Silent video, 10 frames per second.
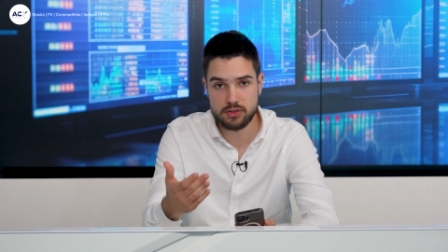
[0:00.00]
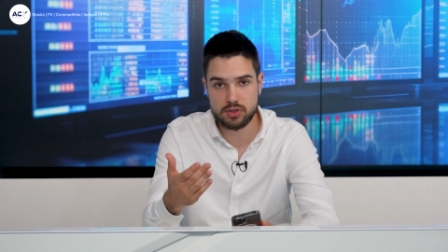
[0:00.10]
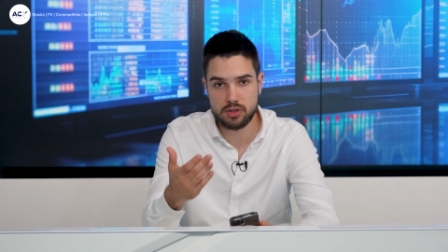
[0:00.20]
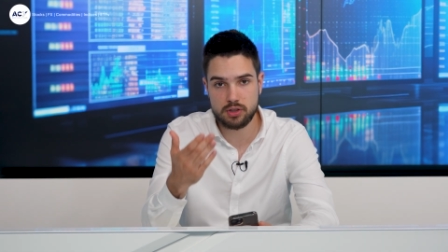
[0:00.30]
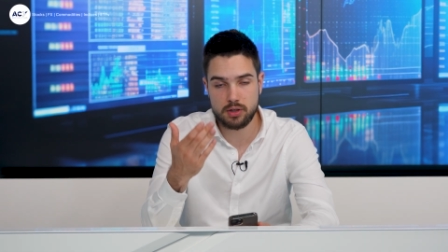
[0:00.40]

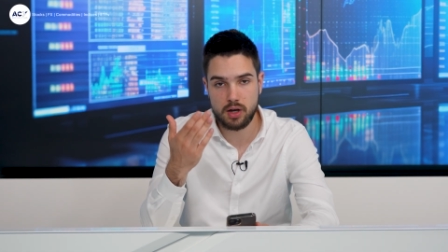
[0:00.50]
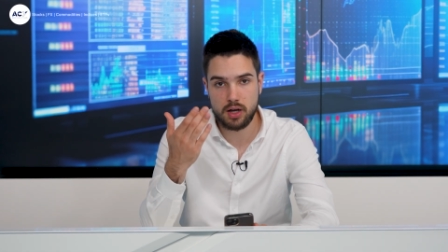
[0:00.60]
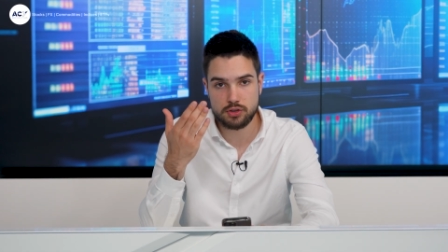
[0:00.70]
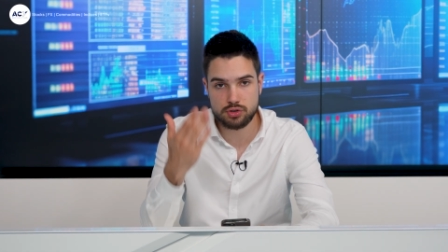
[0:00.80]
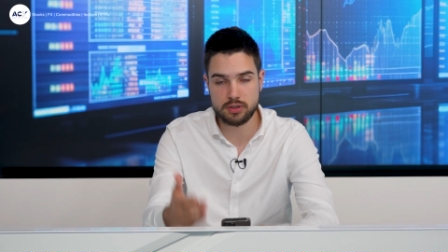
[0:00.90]
So
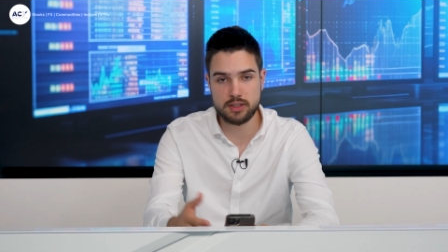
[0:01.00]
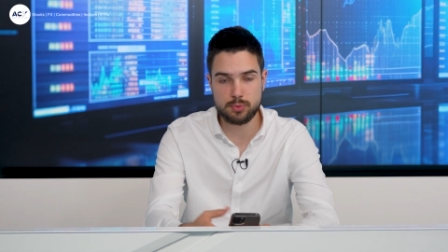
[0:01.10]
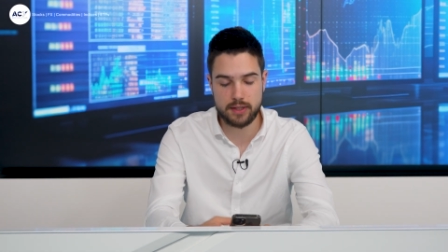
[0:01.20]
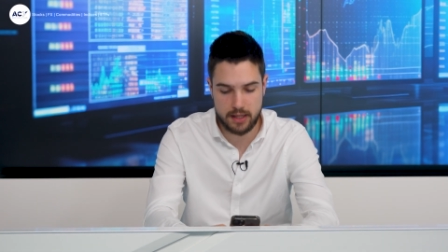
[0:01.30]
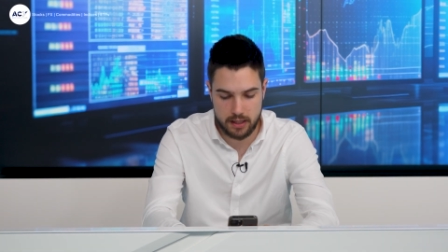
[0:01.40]
as soon as
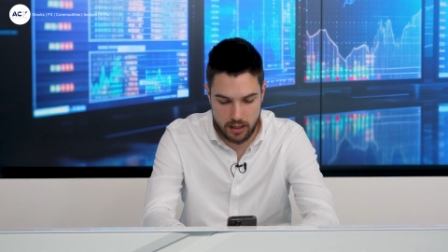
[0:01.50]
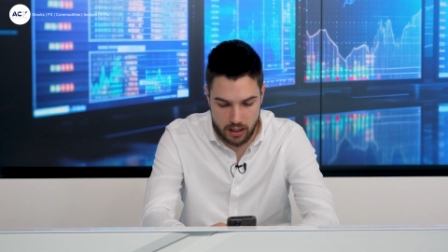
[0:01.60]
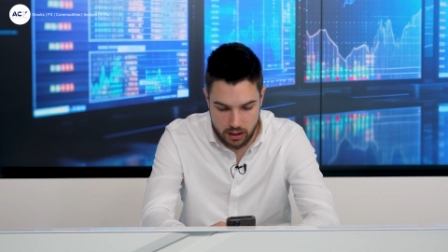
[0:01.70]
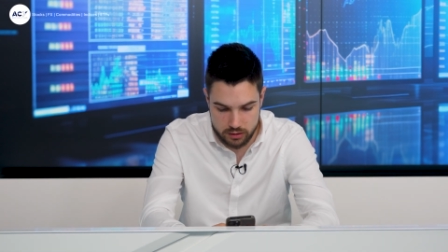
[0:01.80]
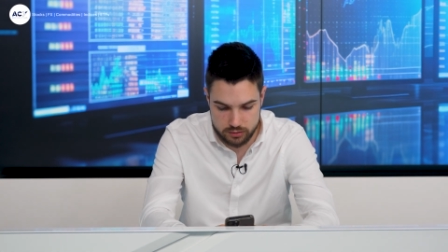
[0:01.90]
we hit
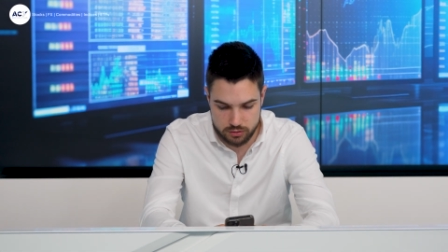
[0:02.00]
100